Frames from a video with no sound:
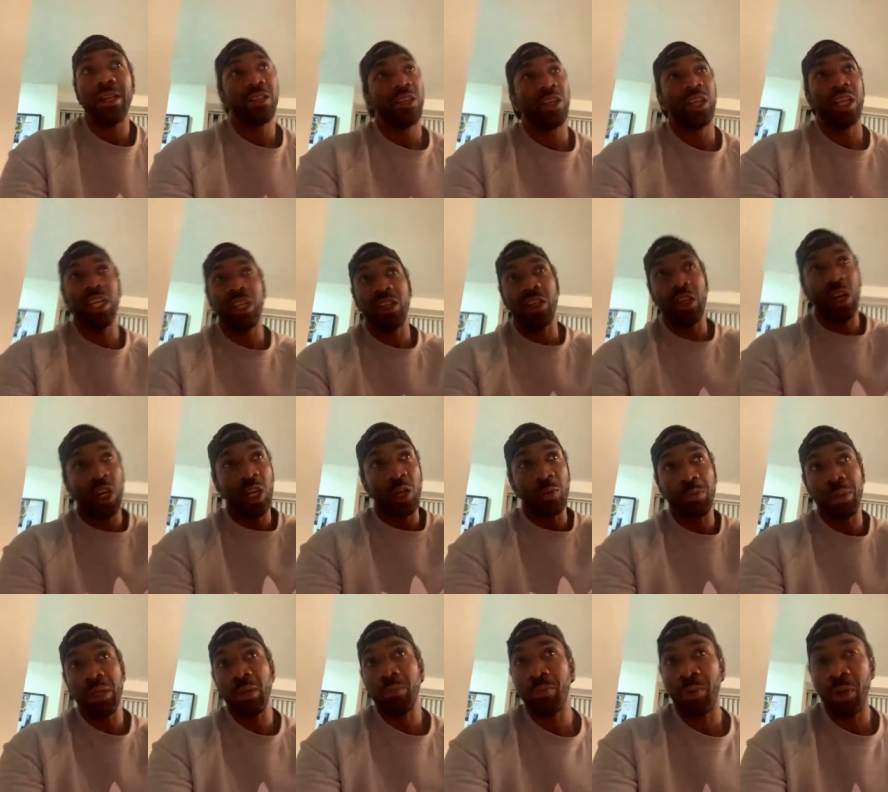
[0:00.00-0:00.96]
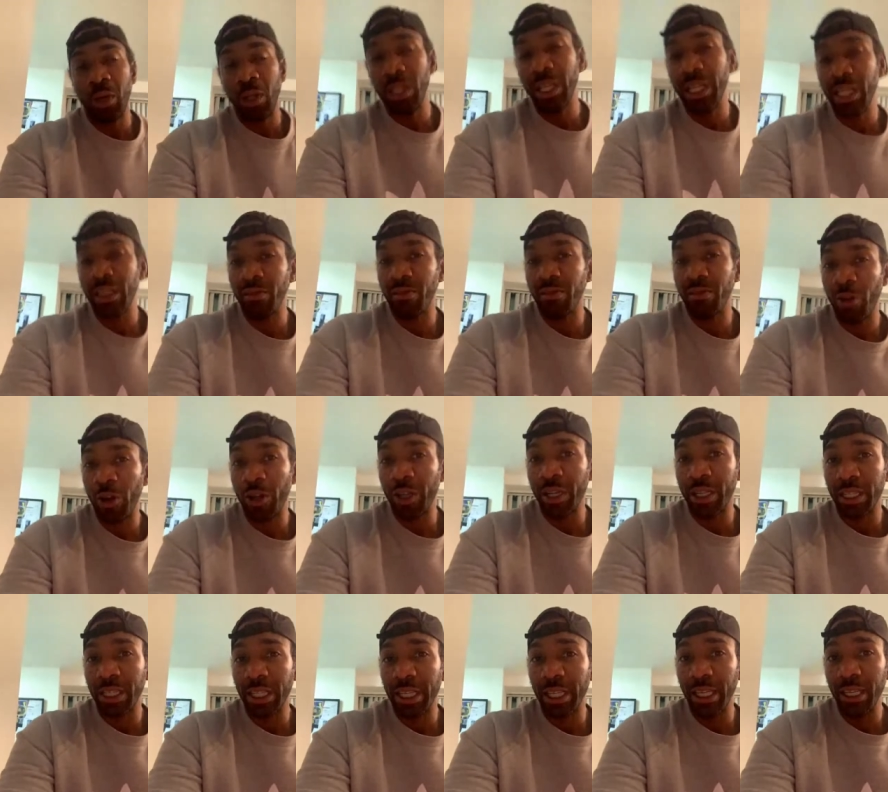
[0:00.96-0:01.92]
You're either going to be pulling
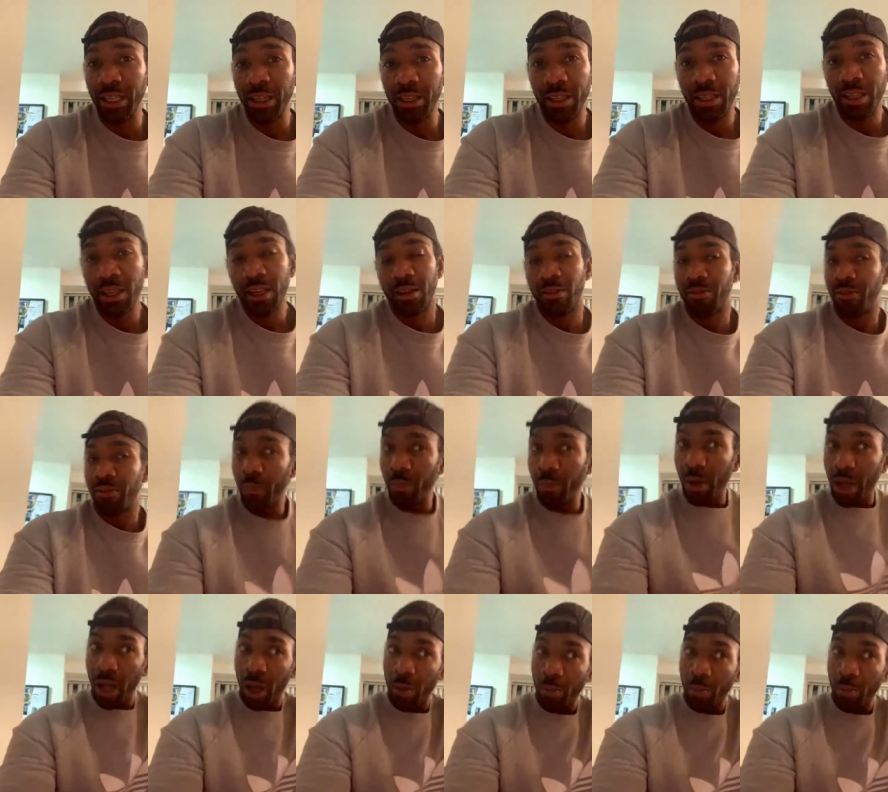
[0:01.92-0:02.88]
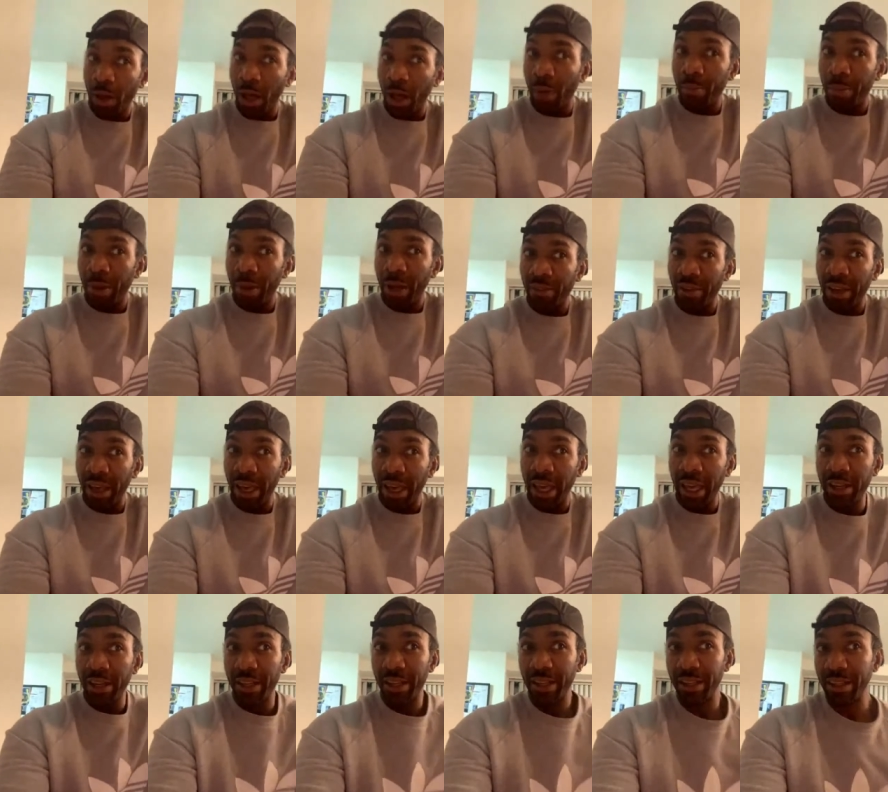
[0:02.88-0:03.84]
vertically from above
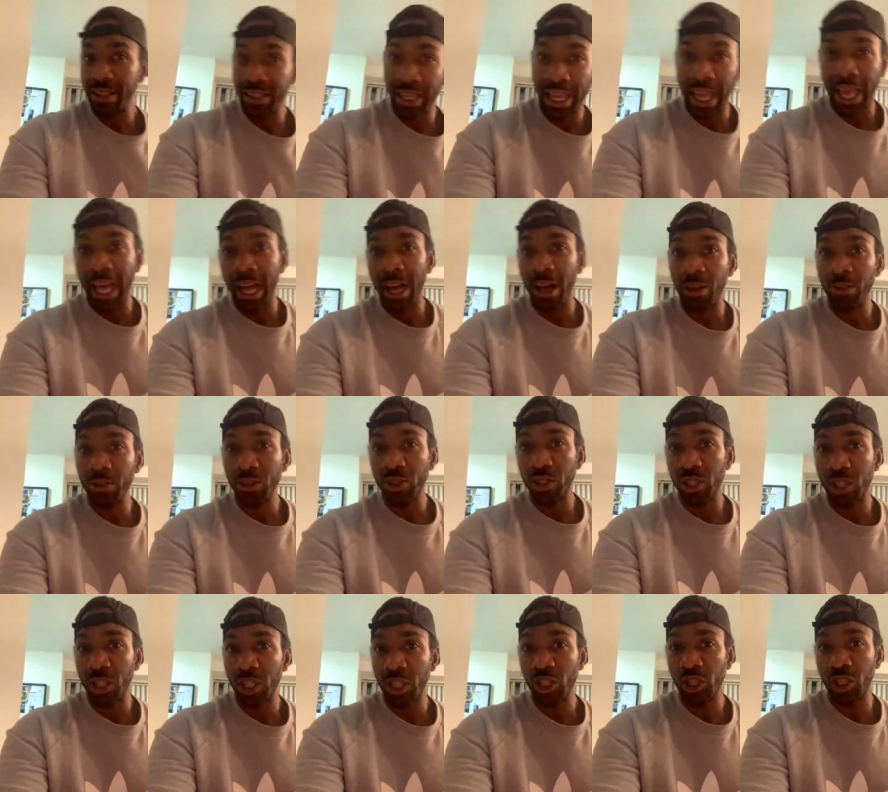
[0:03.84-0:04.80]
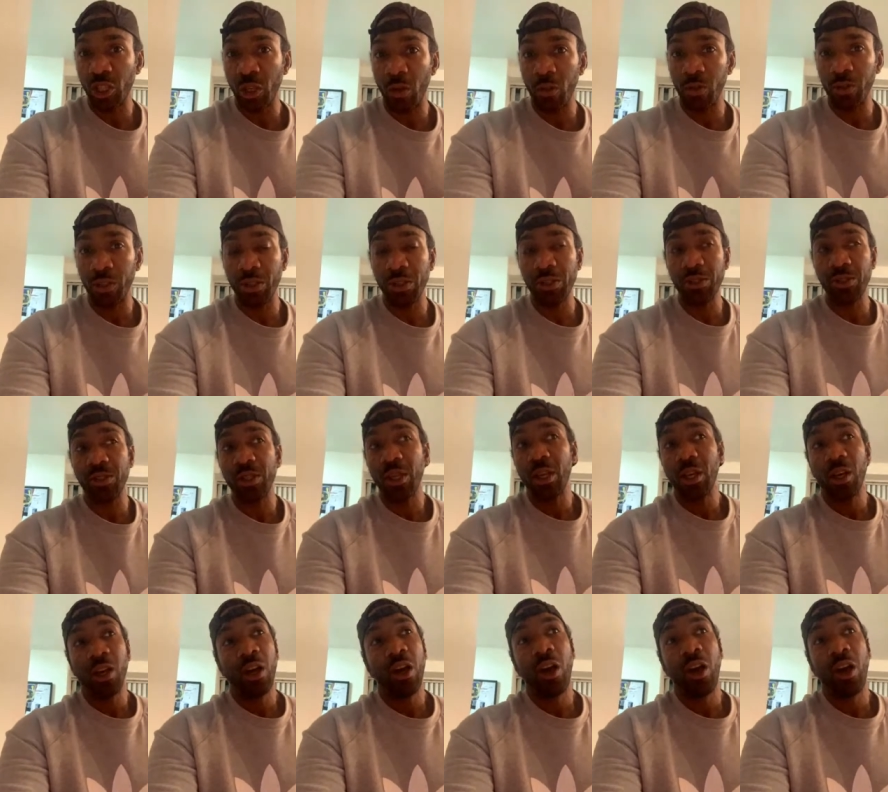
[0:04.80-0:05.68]
head down to the shoulders,